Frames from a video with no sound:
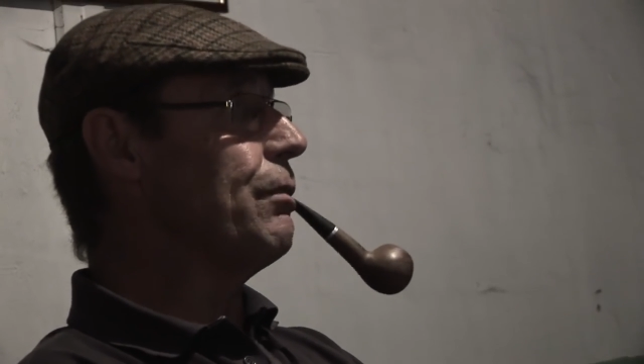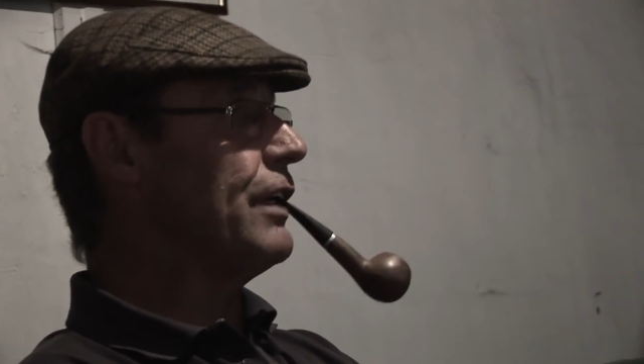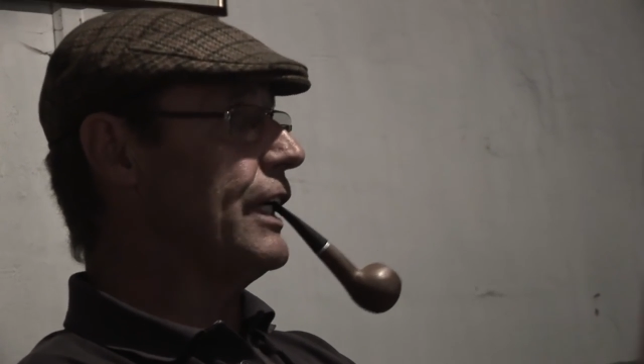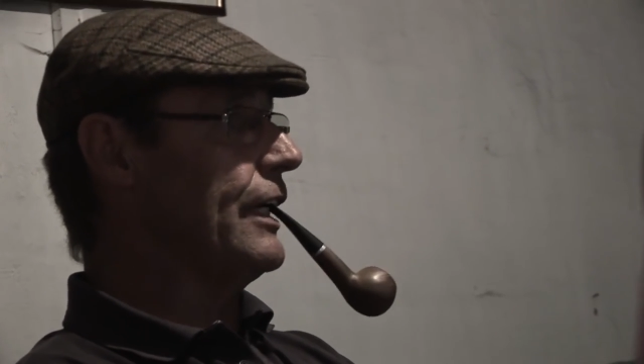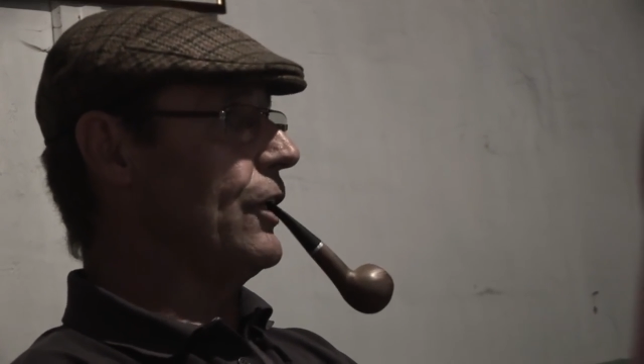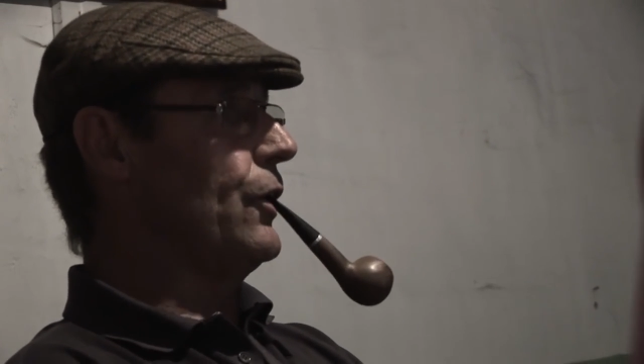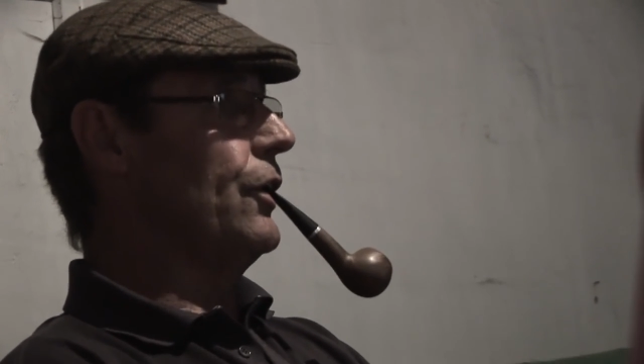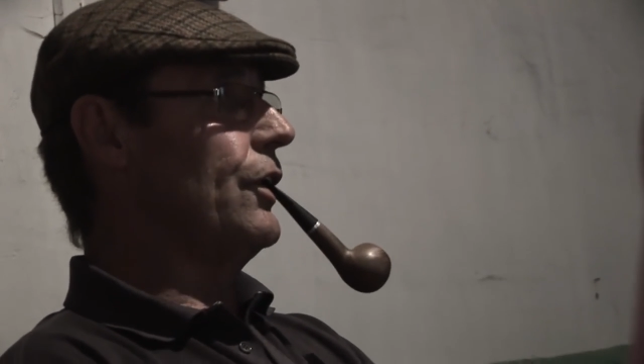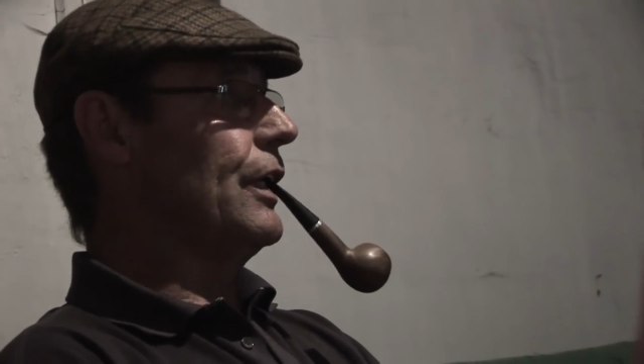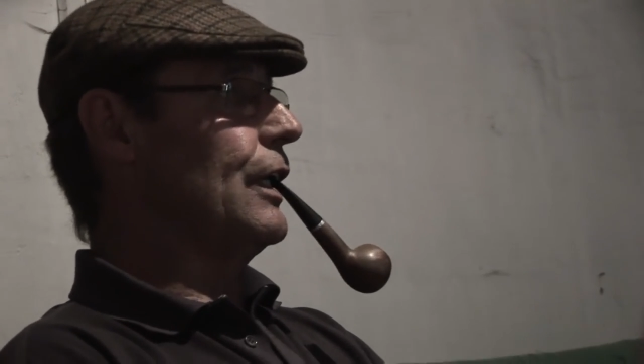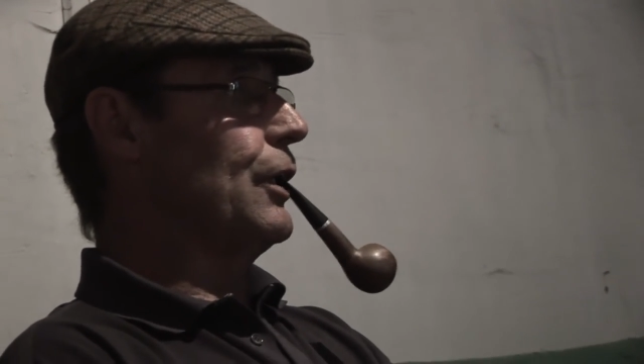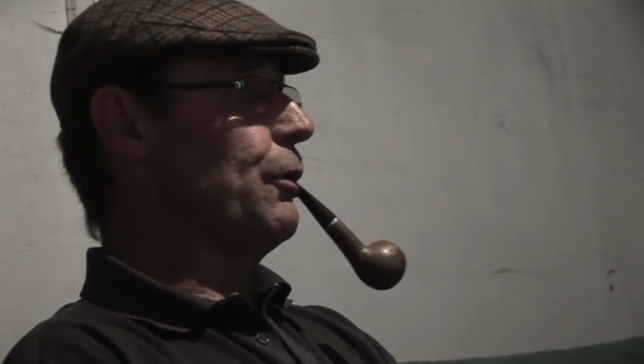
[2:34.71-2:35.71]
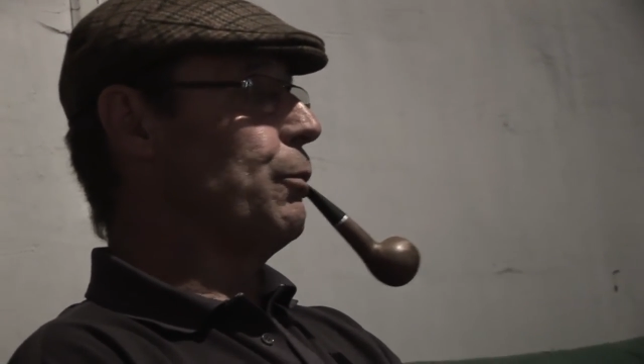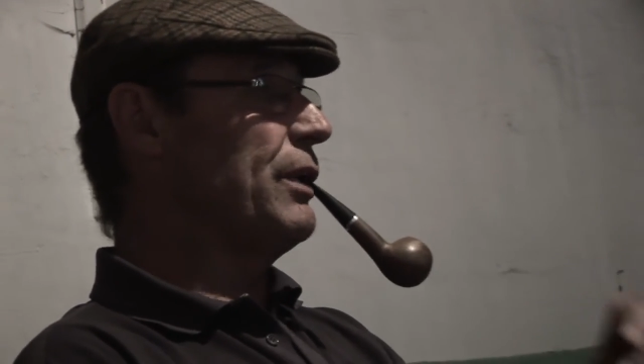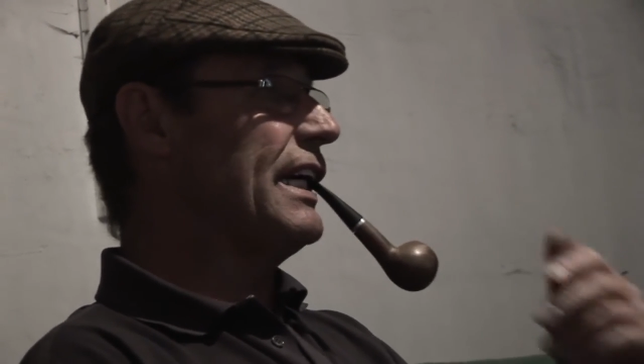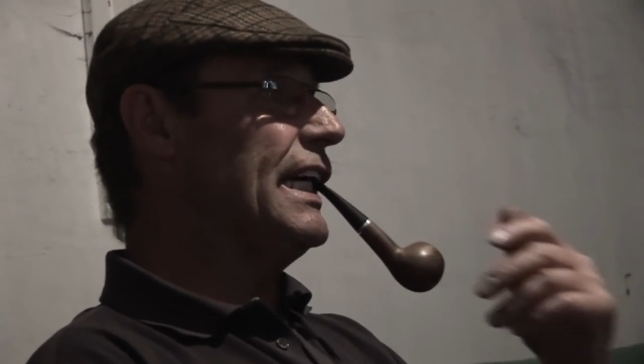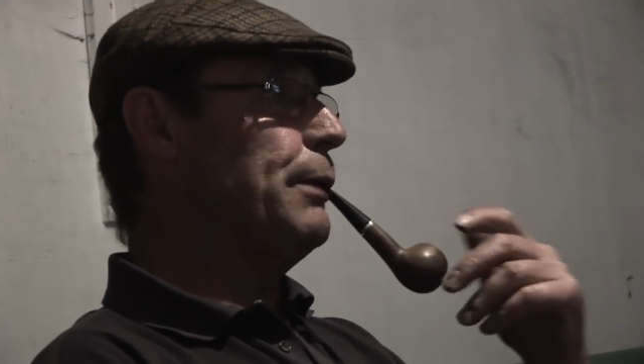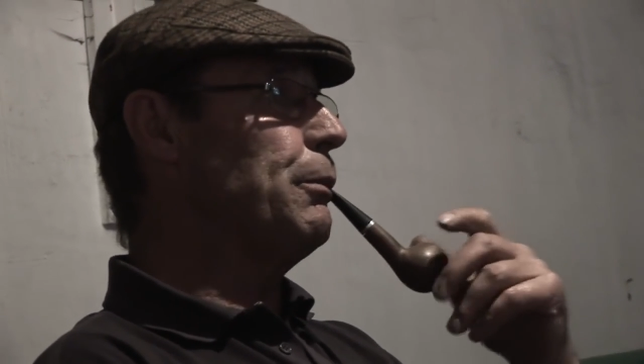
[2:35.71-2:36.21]
violence. We
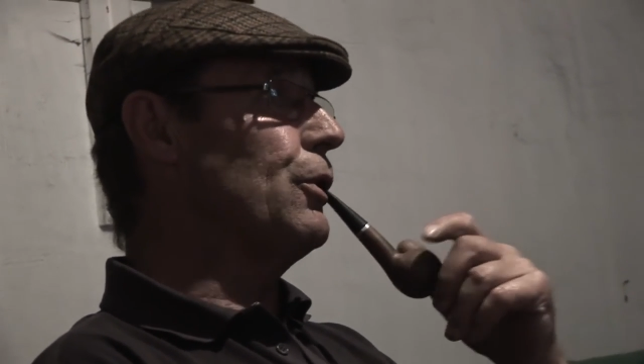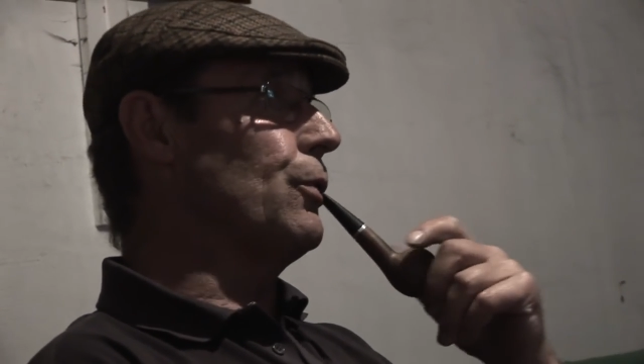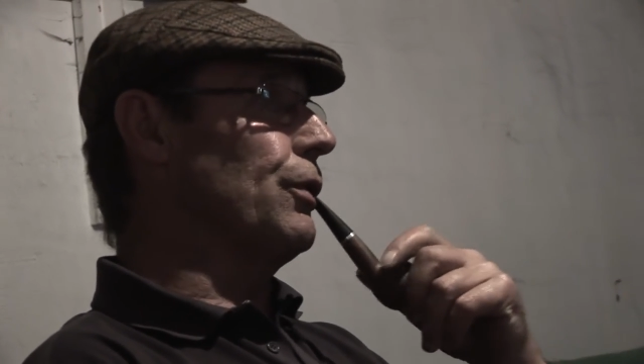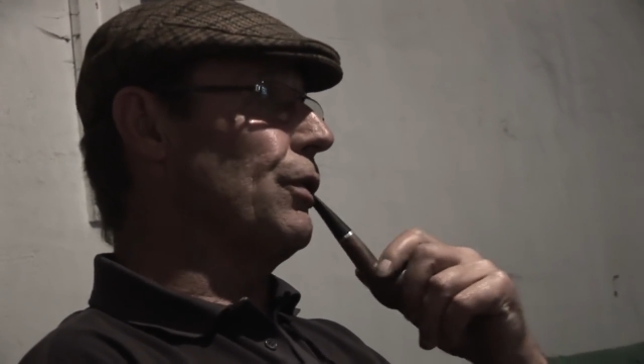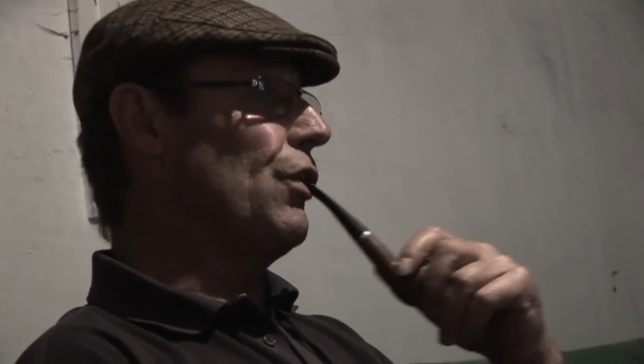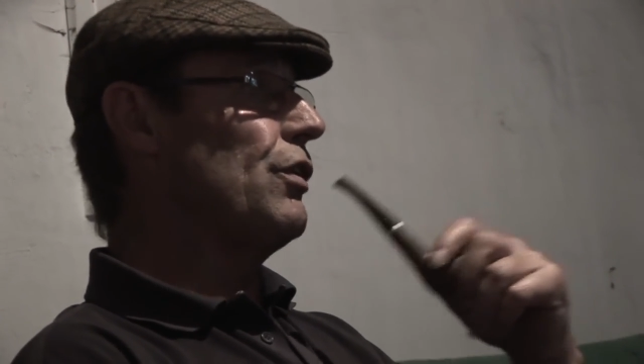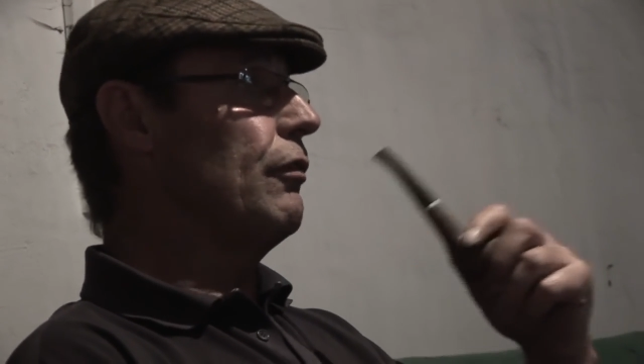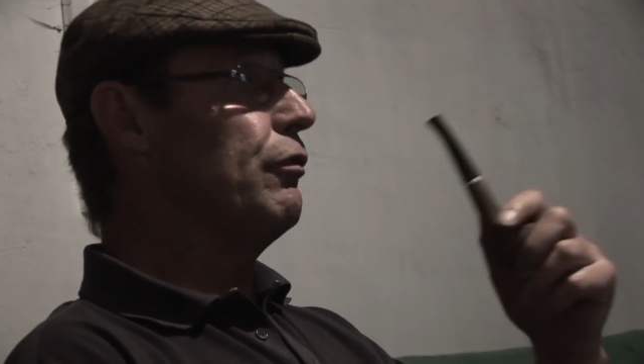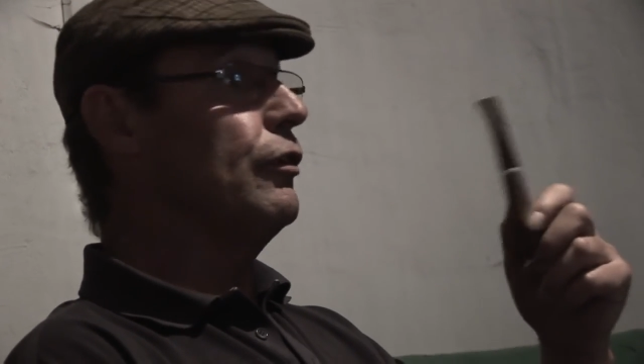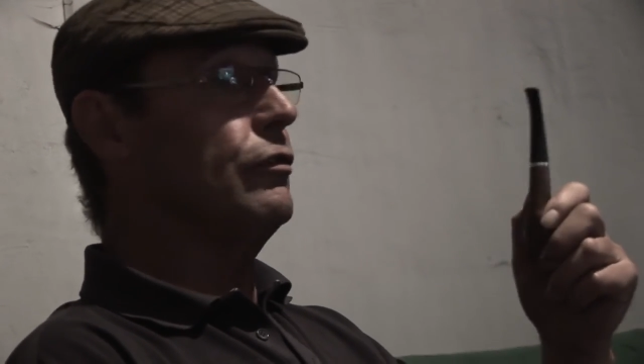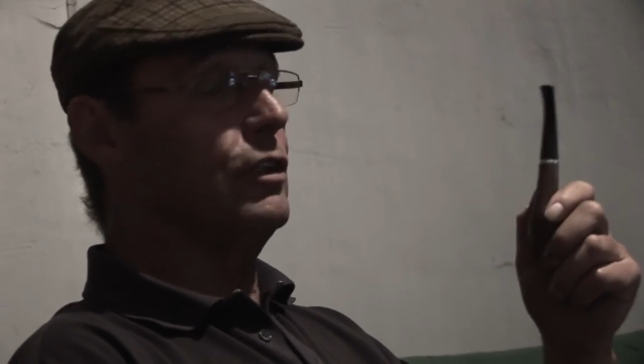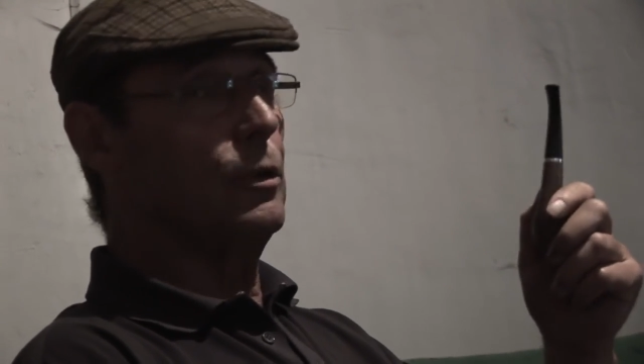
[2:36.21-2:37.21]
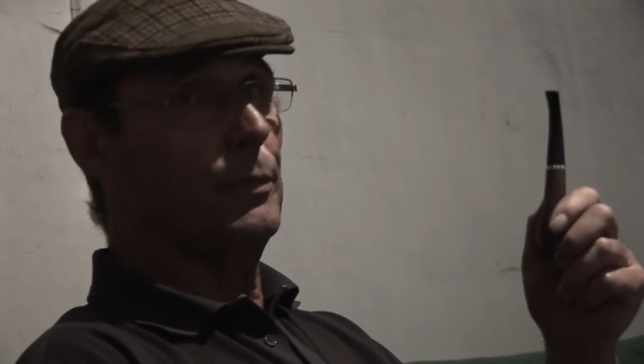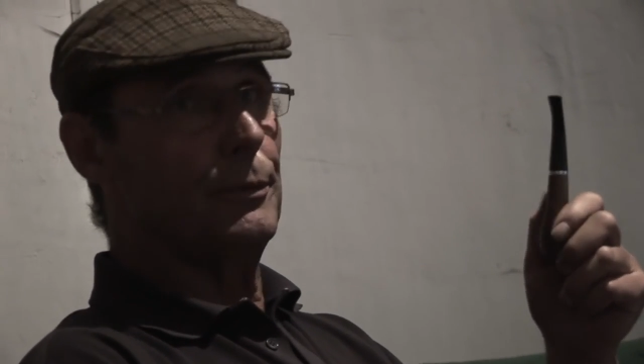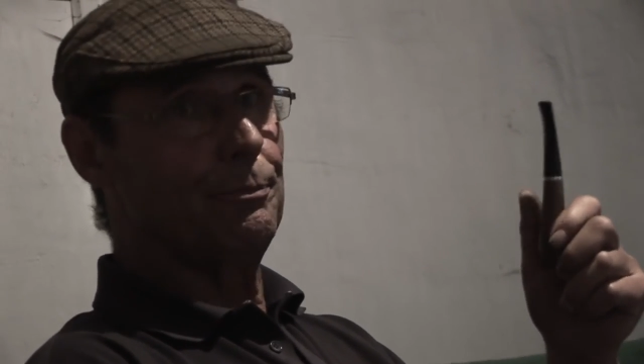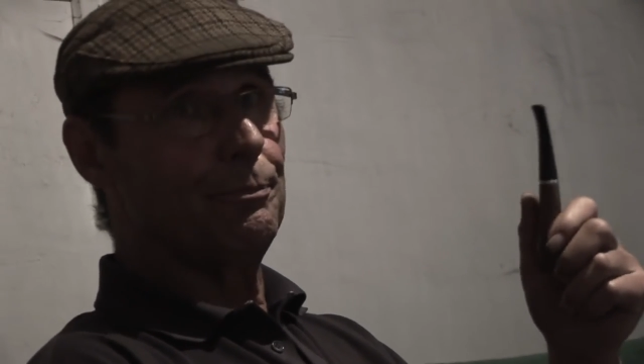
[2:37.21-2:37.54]
keep guns for vermin.